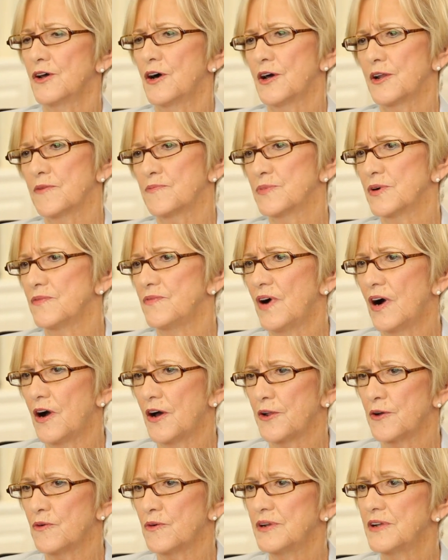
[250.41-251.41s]
lot of
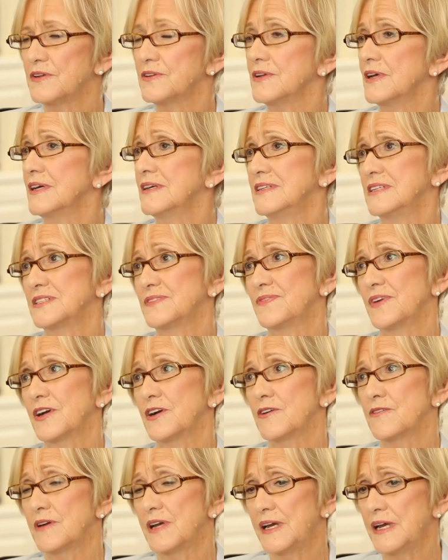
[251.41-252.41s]
bravado and is
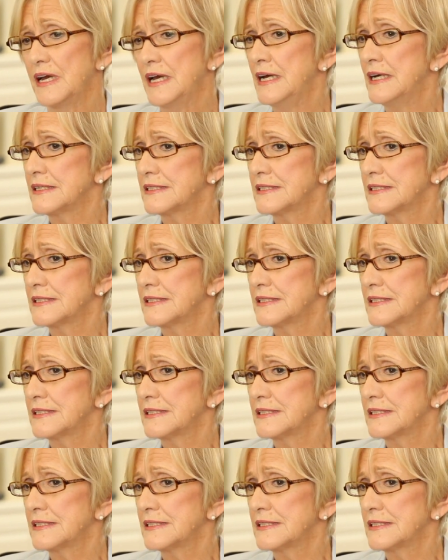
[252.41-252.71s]
very